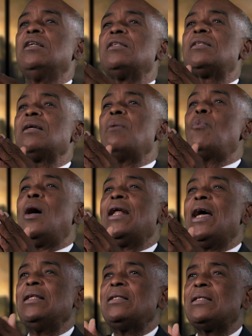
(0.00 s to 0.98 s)
Someone
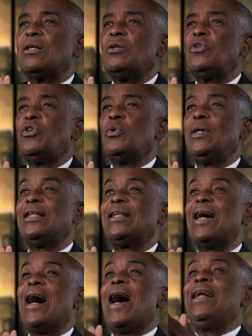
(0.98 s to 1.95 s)
else could do it
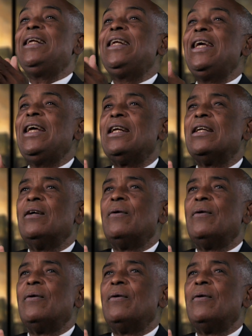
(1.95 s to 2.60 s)
and did.